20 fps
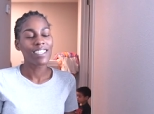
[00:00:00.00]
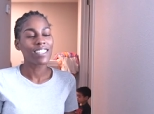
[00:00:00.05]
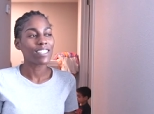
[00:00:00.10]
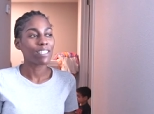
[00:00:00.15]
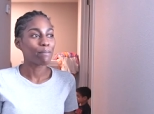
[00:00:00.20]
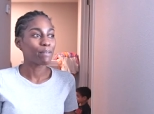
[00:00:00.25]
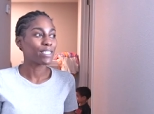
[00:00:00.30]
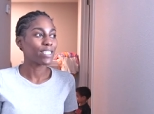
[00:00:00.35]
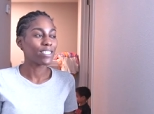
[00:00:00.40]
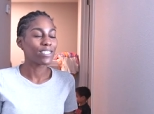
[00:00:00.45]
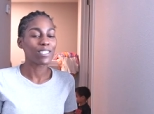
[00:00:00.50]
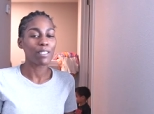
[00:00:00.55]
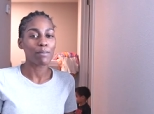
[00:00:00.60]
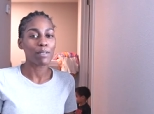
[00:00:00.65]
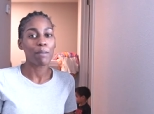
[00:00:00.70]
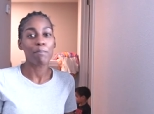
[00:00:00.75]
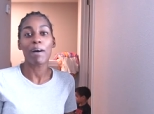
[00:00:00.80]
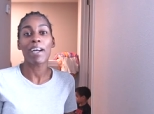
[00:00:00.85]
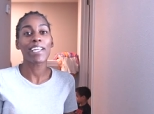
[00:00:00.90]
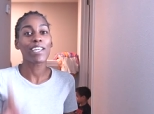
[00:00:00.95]

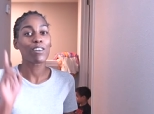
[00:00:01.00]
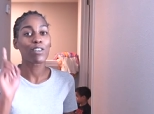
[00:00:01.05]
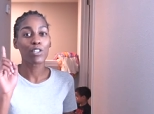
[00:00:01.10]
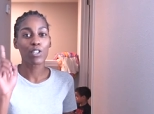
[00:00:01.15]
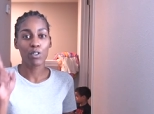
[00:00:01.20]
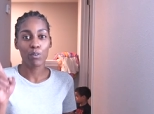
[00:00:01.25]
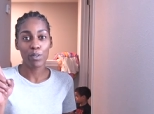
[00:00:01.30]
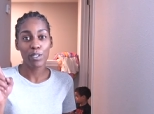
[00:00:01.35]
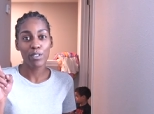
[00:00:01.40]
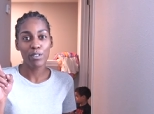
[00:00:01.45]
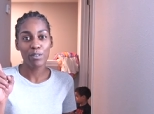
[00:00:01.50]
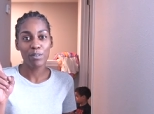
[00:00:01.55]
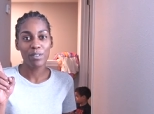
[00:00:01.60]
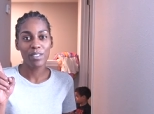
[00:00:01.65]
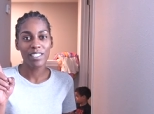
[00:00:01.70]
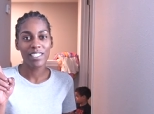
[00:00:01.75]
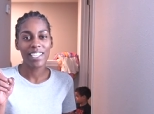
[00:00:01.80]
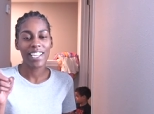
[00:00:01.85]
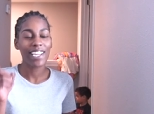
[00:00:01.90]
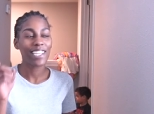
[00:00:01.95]
My hair grew,
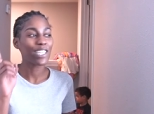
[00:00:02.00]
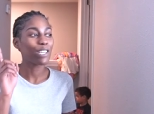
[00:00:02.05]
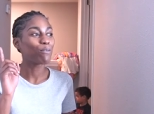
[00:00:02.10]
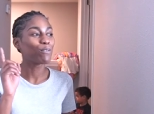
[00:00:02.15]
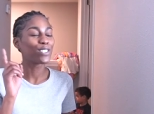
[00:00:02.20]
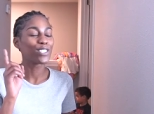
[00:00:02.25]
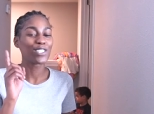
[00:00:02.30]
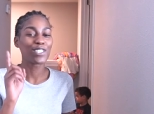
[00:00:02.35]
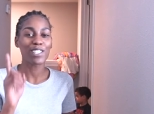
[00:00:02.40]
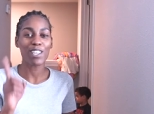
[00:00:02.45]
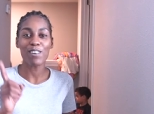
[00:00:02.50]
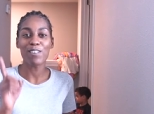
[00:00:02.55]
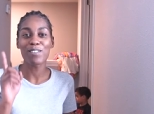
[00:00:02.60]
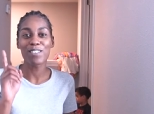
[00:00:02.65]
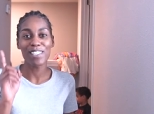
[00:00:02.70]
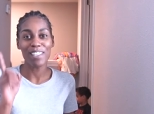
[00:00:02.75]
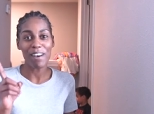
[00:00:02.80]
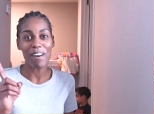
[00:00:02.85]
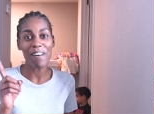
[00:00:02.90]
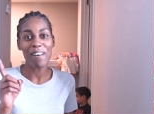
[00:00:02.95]
and it was so
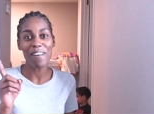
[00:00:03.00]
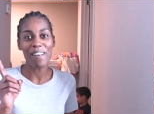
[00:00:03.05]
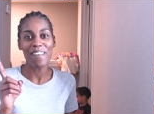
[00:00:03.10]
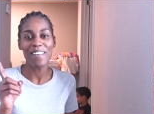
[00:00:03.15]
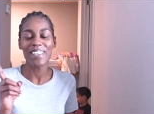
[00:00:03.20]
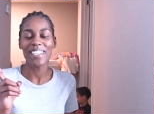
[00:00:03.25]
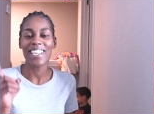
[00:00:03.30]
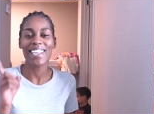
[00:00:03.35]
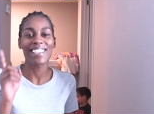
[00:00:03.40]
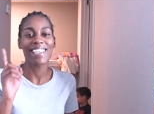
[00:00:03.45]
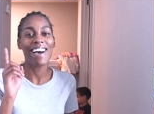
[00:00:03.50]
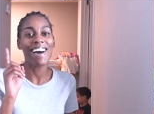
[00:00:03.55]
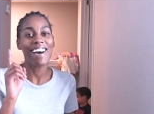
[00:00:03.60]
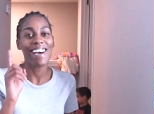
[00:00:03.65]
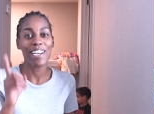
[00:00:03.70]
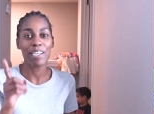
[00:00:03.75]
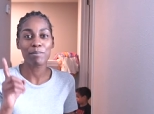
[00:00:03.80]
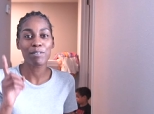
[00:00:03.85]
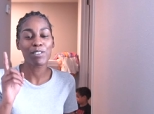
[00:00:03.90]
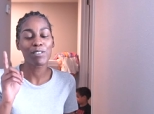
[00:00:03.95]
long, and I
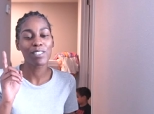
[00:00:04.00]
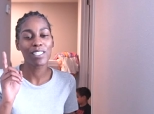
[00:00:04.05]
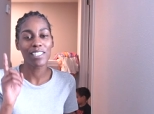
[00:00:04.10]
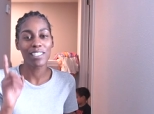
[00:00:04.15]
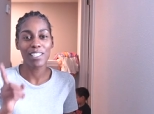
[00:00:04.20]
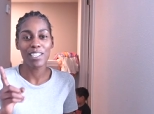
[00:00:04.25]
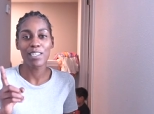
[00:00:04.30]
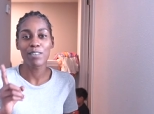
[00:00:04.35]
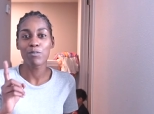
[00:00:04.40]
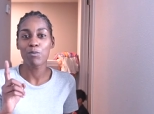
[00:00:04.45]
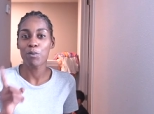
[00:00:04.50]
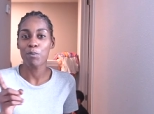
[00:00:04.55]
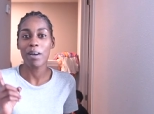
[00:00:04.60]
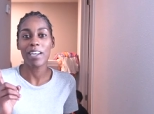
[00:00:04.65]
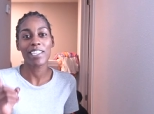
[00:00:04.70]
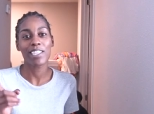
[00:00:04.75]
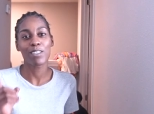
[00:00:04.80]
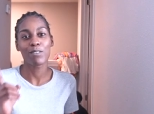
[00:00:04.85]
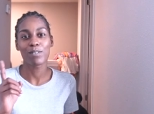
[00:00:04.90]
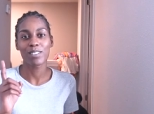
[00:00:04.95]
absolutely loved when my
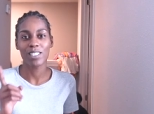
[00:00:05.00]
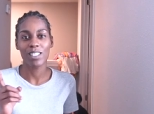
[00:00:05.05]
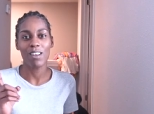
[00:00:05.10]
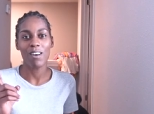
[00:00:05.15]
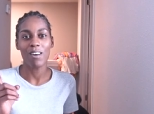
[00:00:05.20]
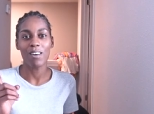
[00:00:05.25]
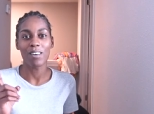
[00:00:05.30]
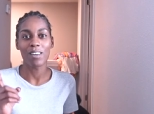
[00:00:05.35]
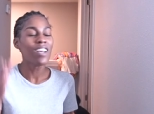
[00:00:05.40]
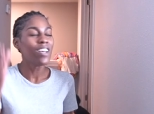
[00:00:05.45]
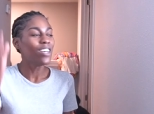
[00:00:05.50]
hair was long.